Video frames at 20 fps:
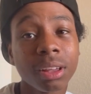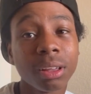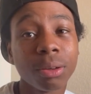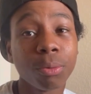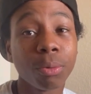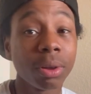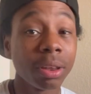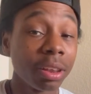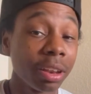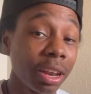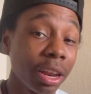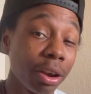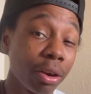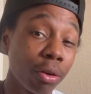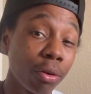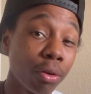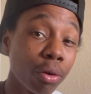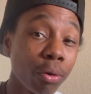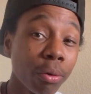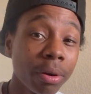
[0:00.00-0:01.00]
whether they
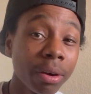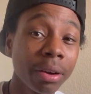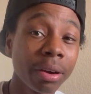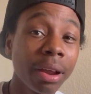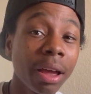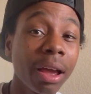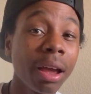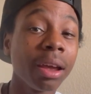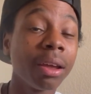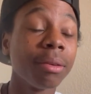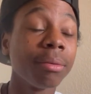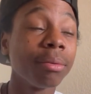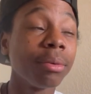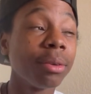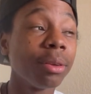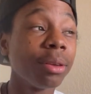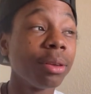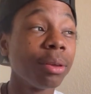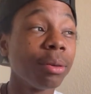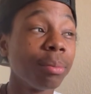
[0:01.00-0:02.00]
don't know it or not.
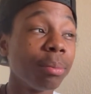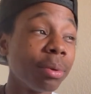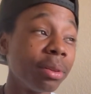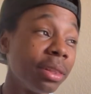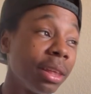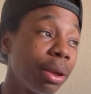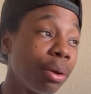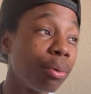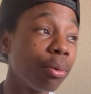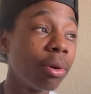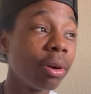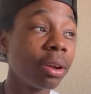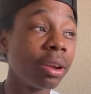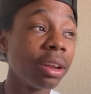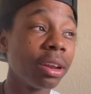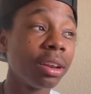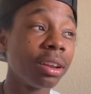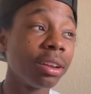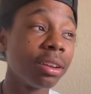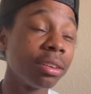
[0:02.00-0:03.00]
But they
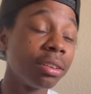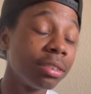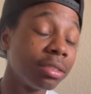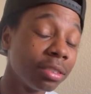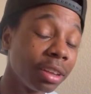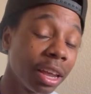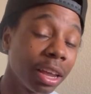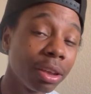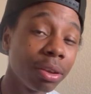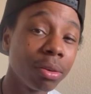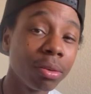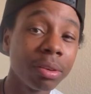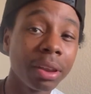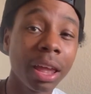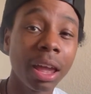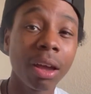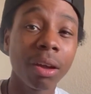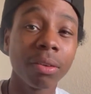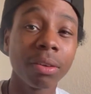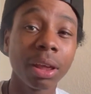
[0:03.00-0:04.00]
working to take you
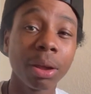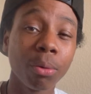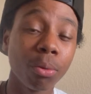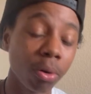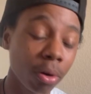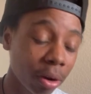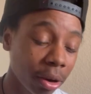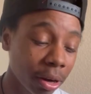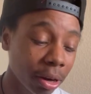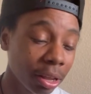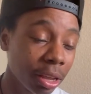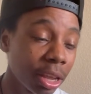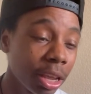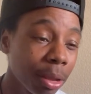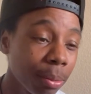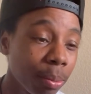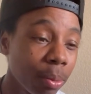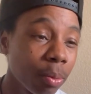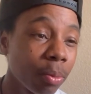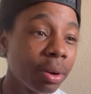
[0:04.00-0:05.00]
down. They working to
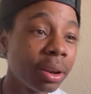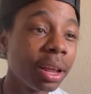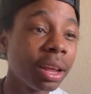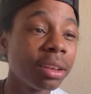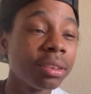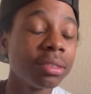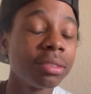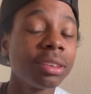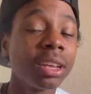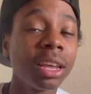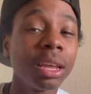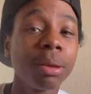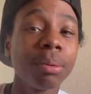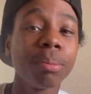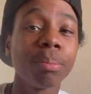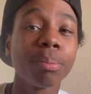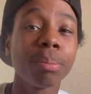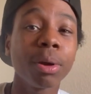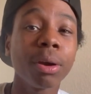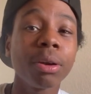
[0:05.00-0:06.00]
keep you in that
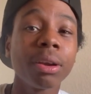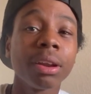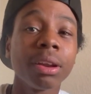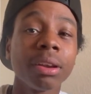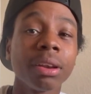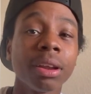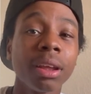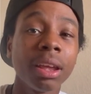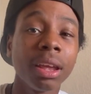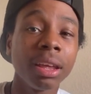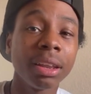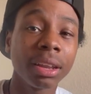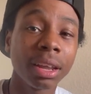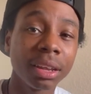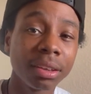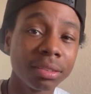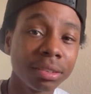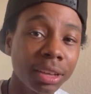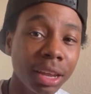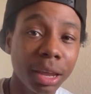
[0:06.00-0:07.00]
same burden,
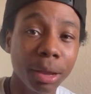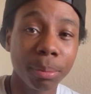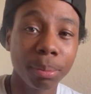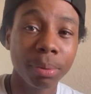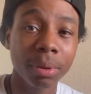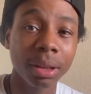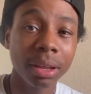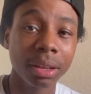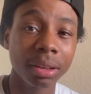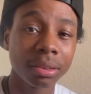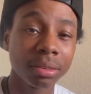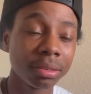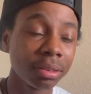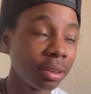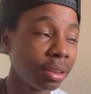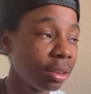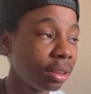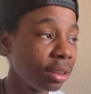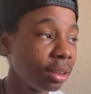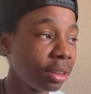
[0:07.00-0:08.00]
that same place,
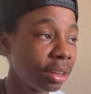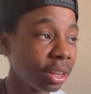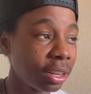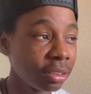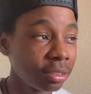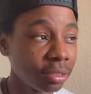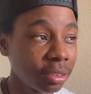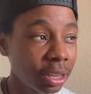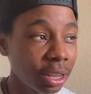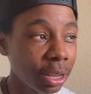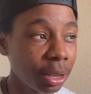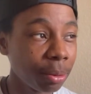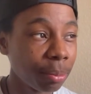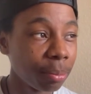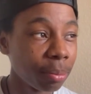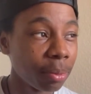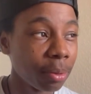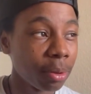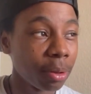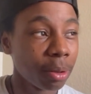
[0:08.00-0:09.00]
that
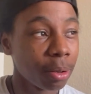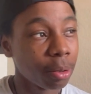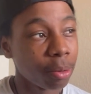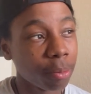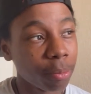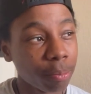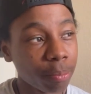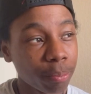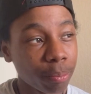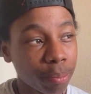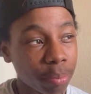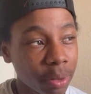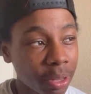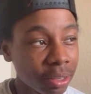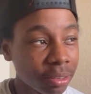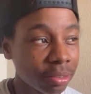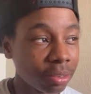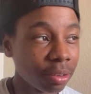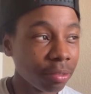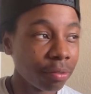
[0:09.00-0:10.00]
same
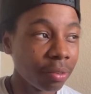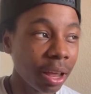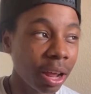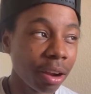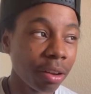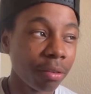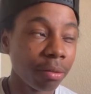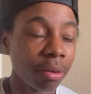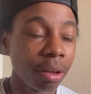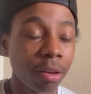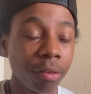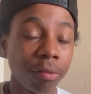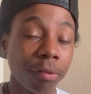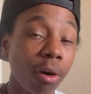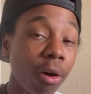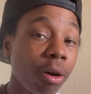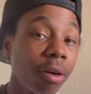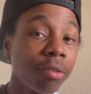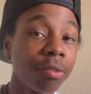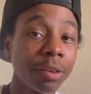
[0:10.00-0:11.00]
place of not
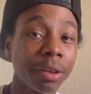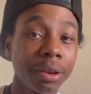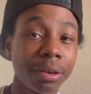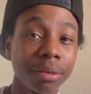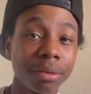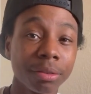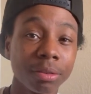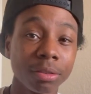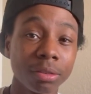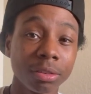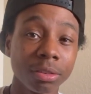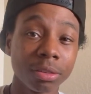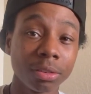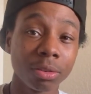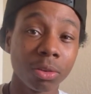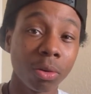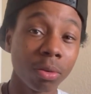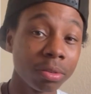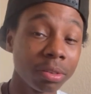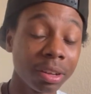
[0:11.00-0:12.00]
evolving,
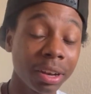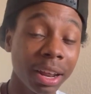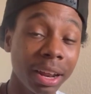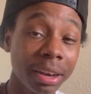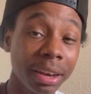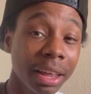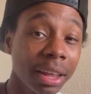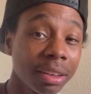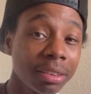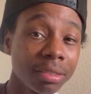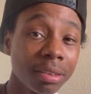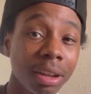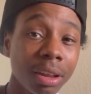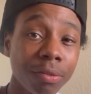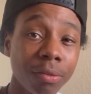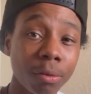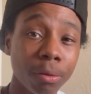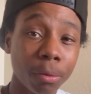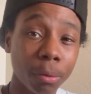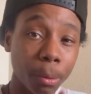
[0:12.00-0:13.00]
going to that next
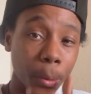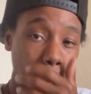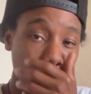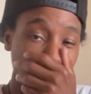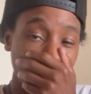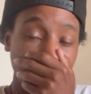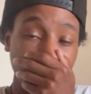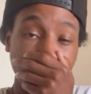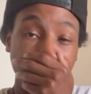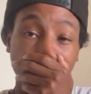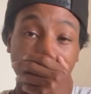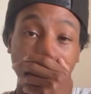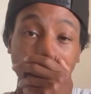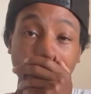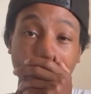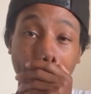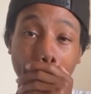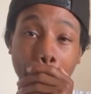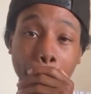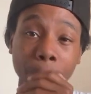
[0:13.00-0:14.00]
level.
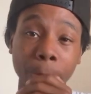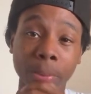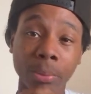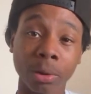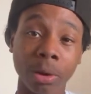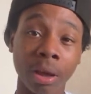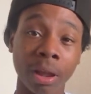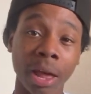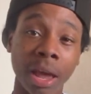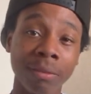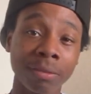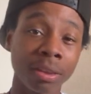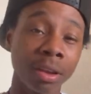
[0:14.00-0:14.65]
I have